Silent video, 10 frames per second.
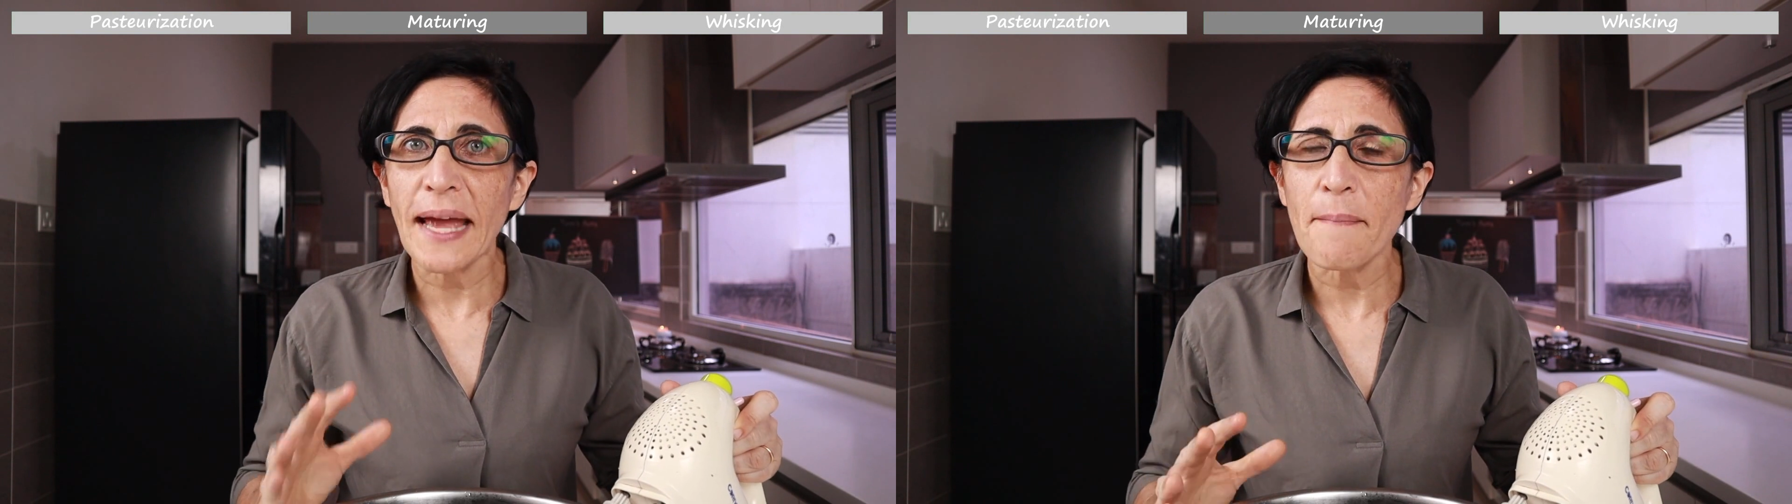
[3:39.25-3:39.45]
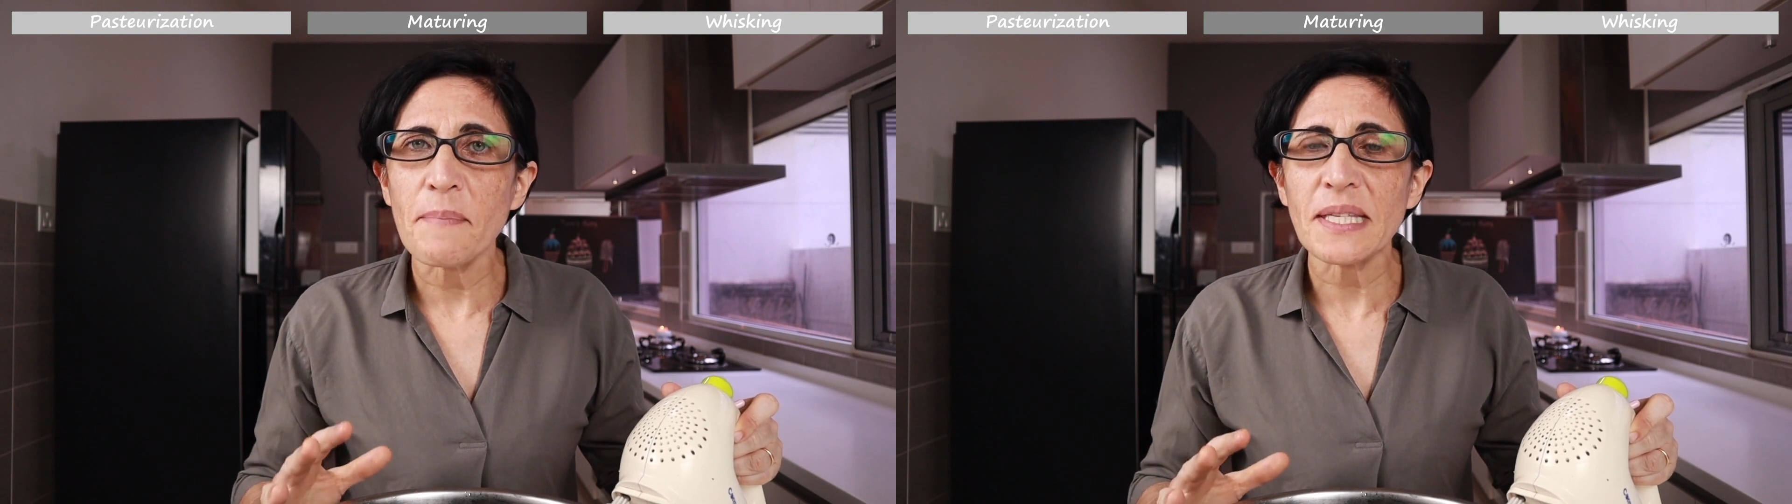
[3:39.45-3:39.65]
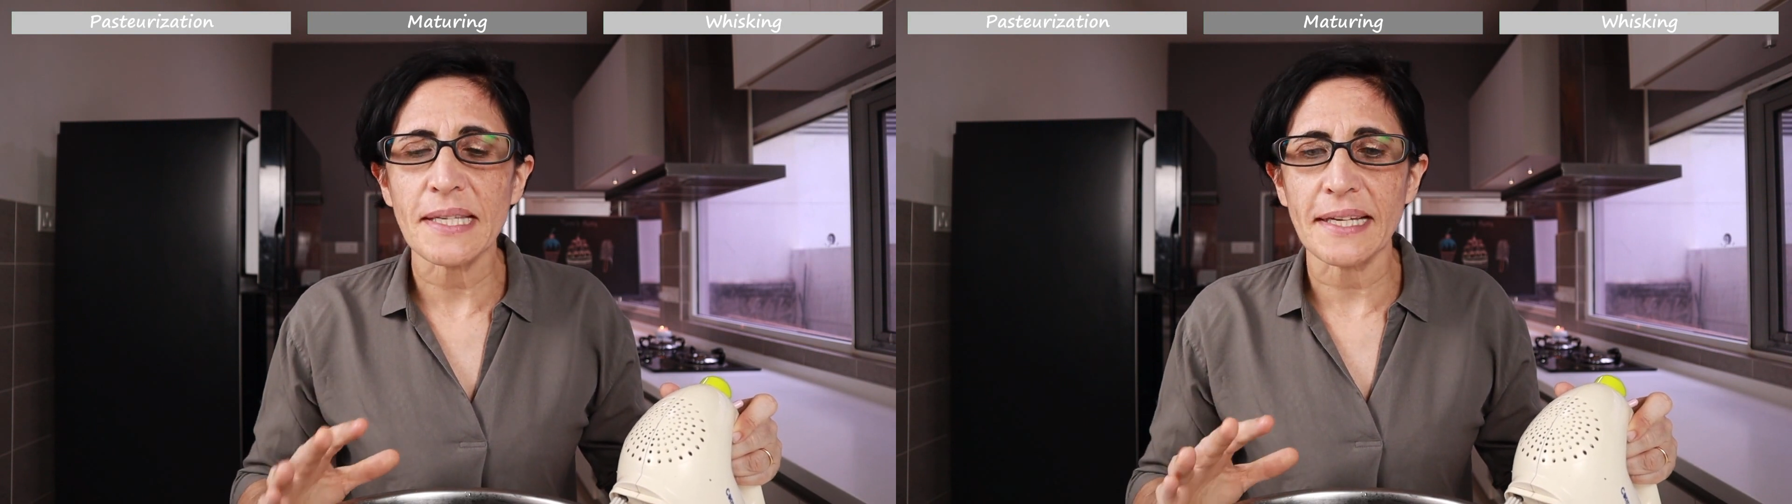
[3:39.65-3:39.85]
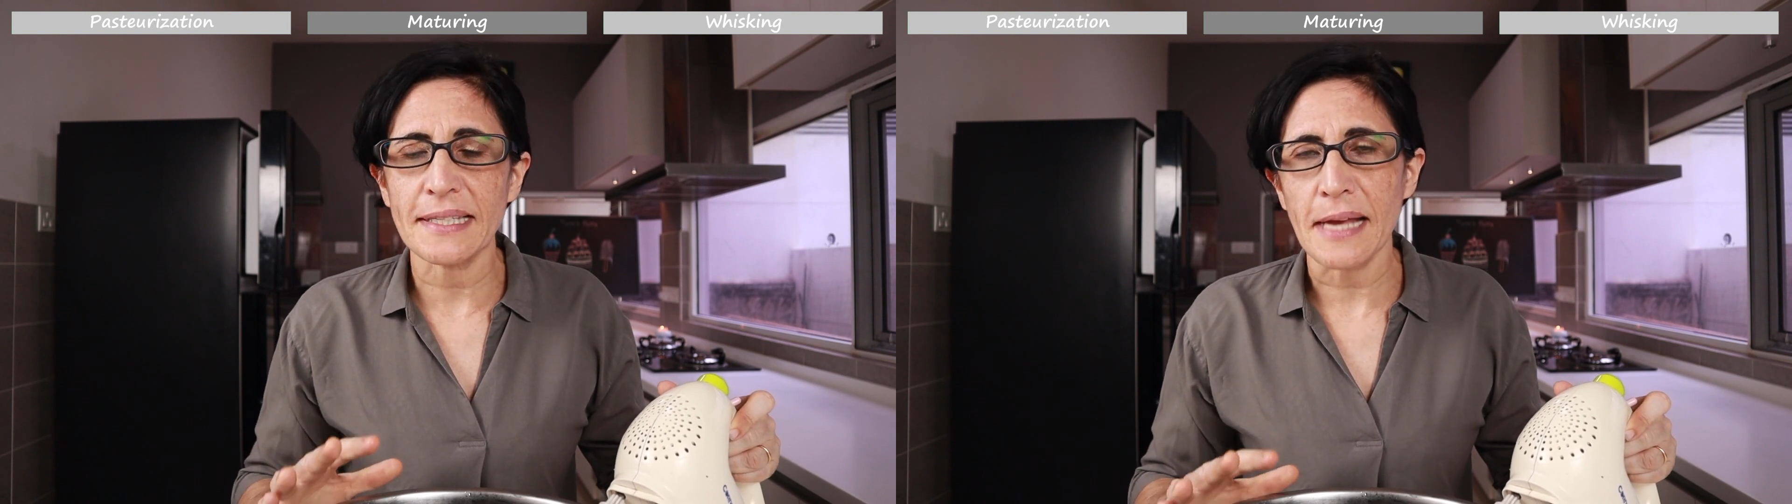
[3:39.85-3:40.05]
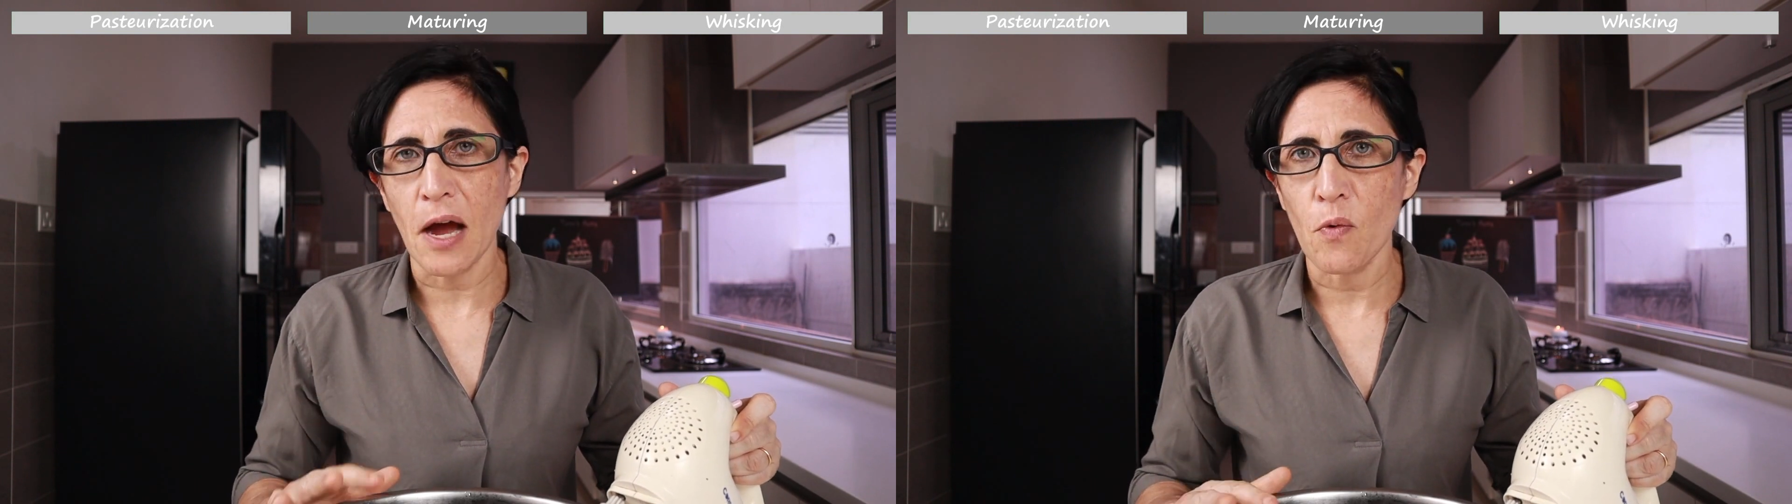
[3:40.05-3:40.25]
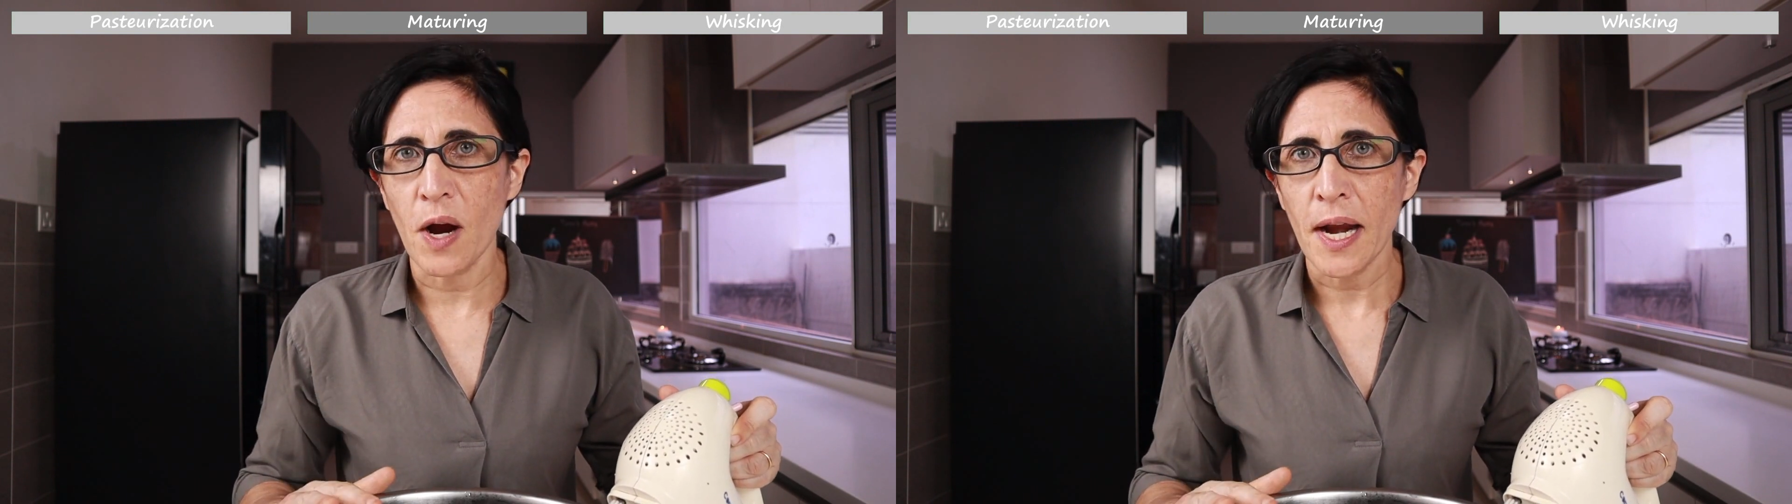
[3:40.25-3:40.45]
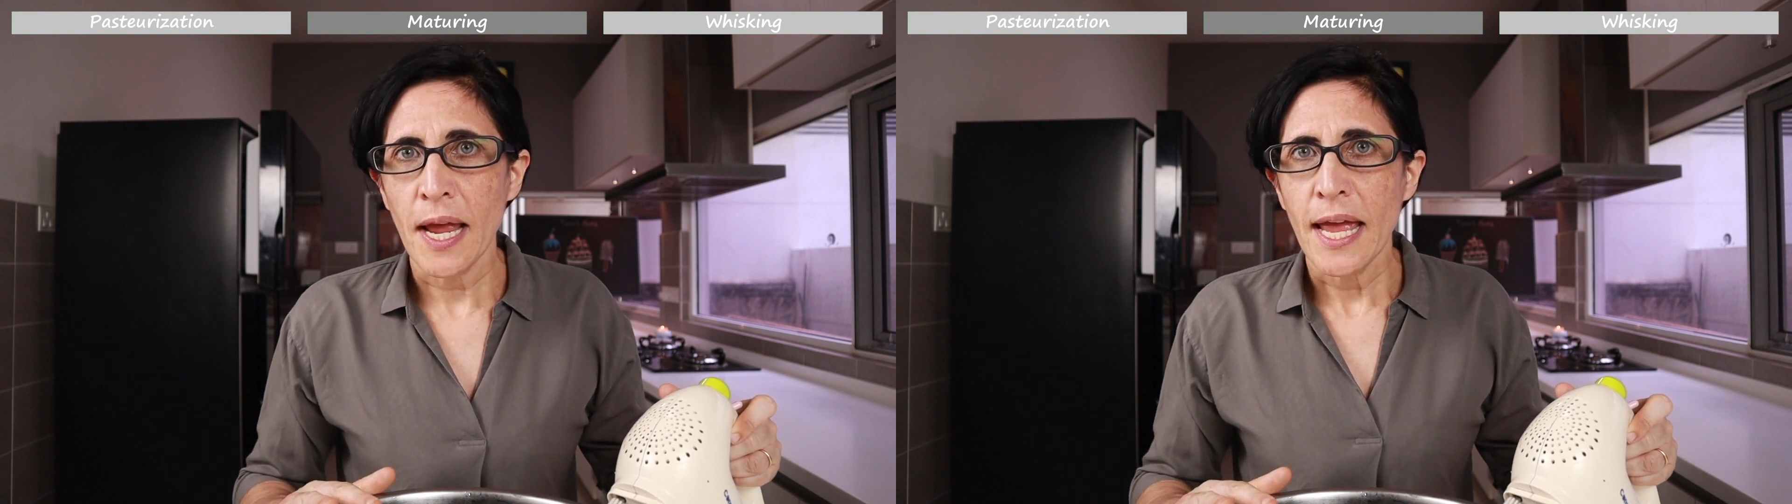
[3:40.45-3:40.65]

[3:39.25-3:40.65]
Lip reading: than 6 hours.